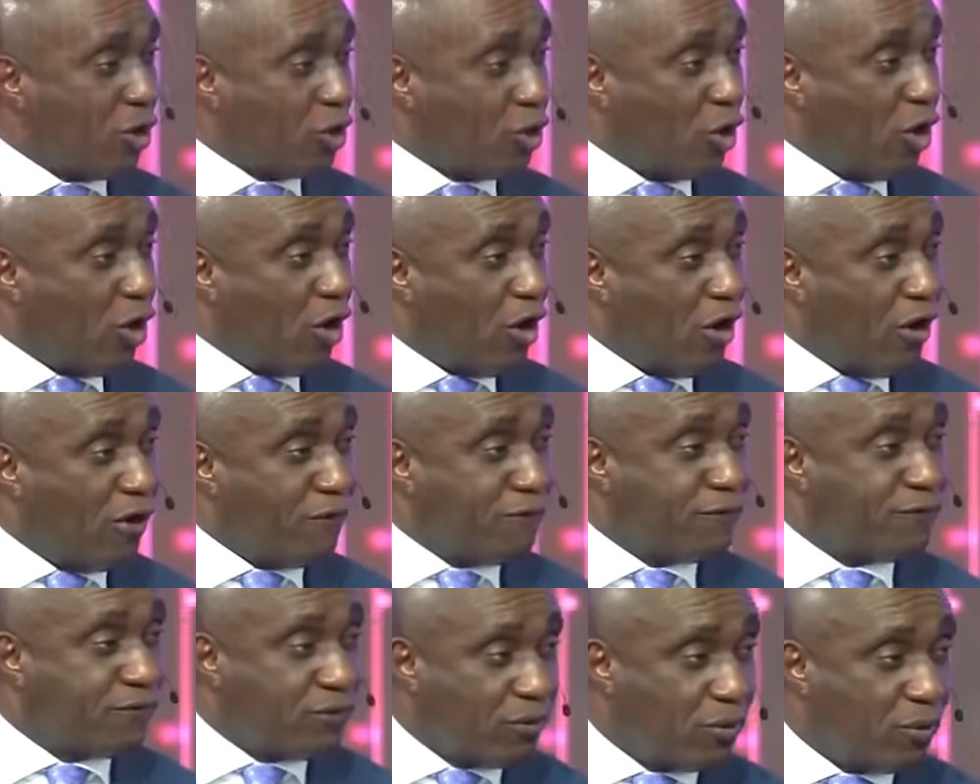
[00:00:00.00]
your
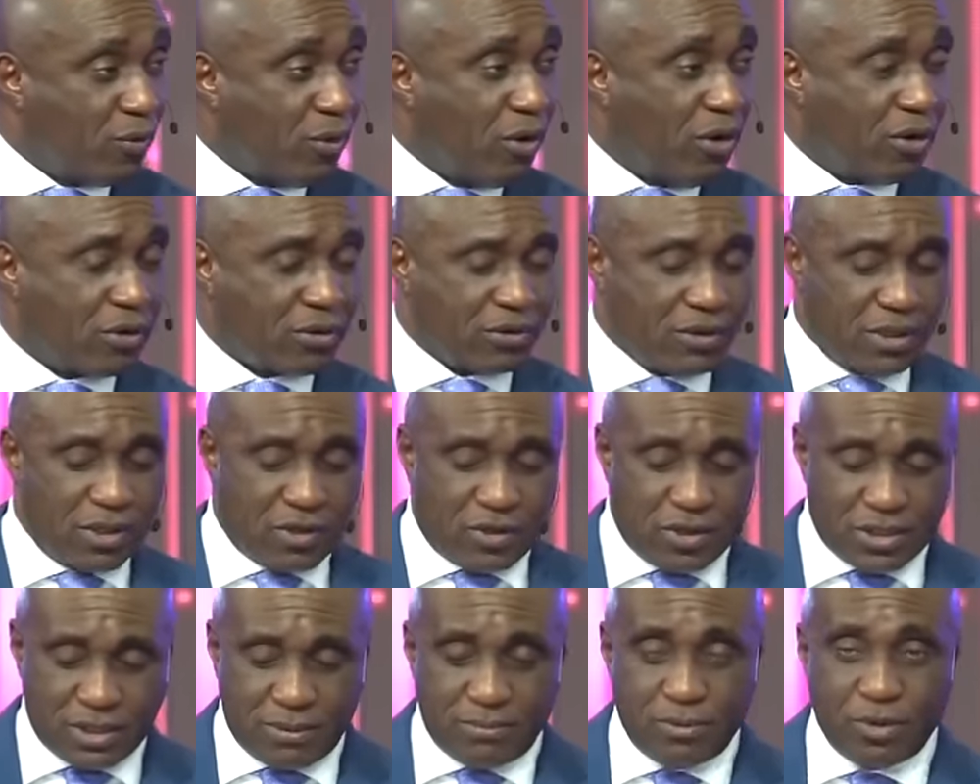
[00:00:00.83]
love work. I
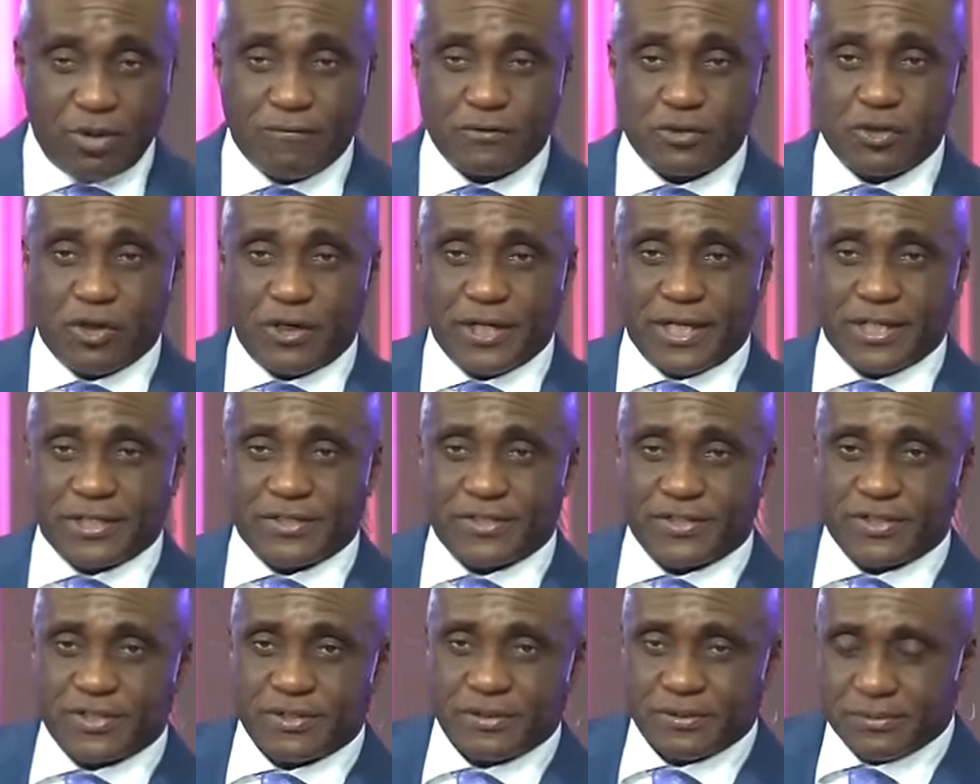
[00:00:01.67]
call them love
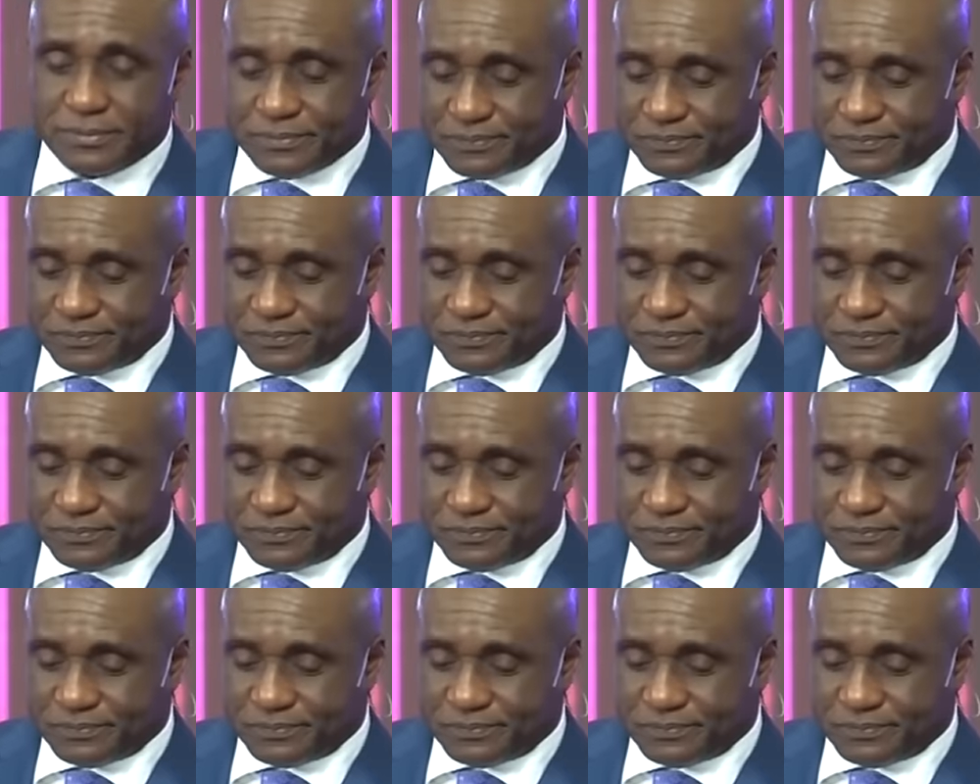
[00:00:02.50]
tonics.